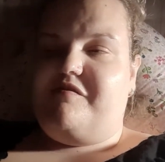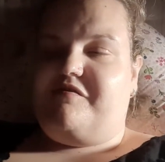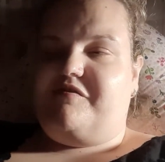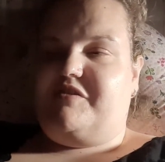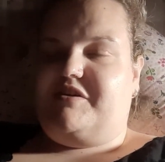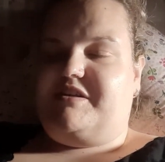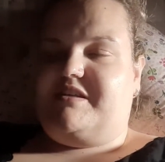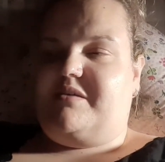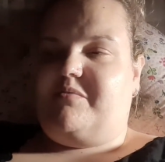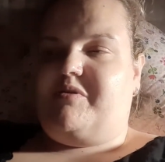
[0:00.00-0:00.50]
for
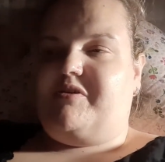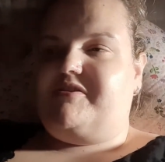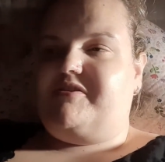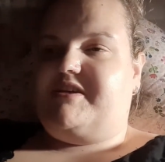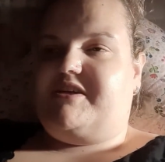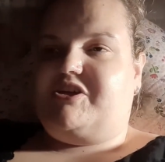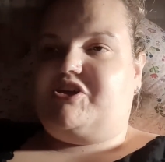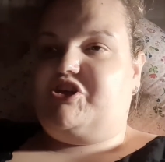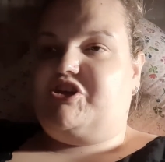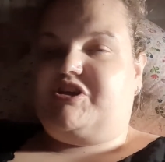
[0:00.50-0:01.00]
its
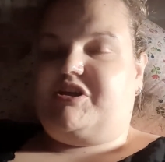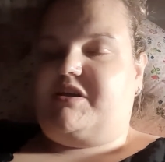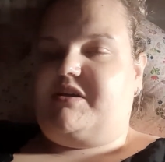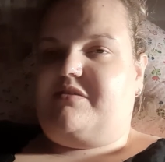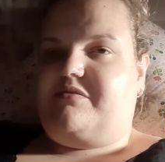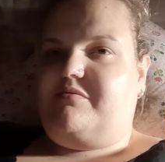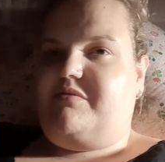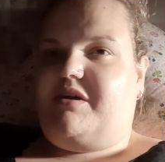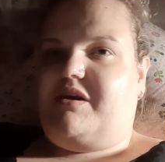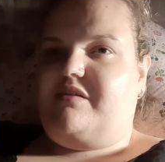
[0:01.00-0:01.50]
MOT, she
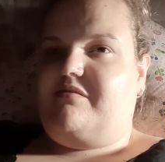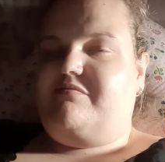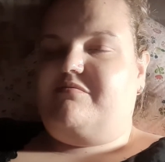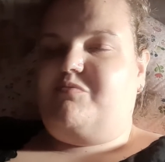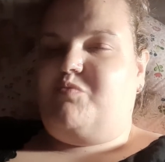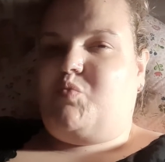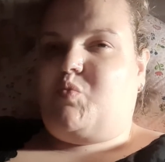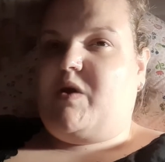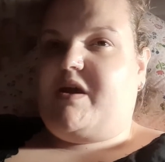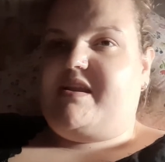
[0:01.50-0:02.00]

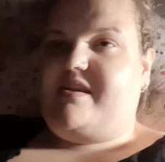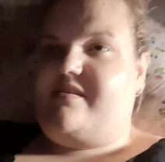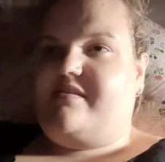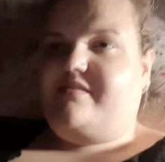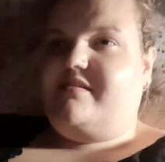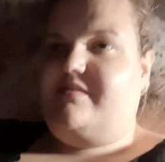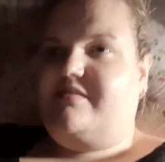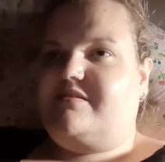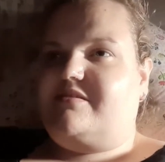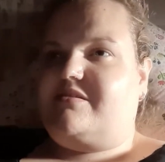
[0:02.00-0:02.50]
went,
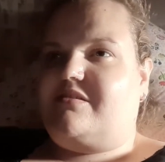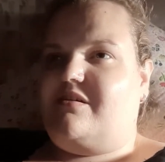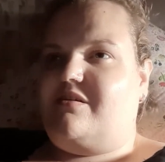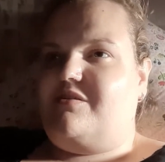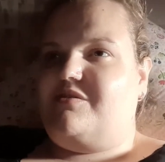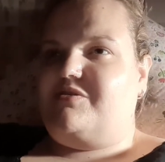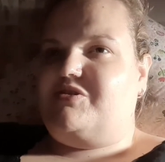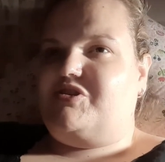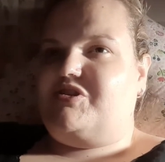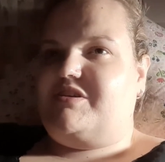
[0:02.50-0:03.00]

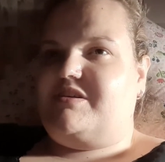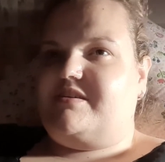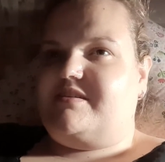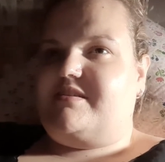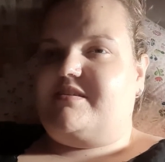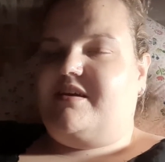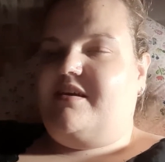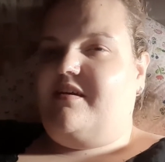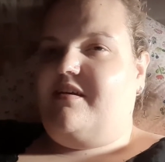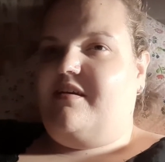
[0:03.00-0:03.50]
so
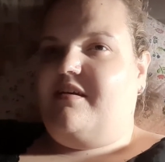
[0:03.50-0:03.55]
she's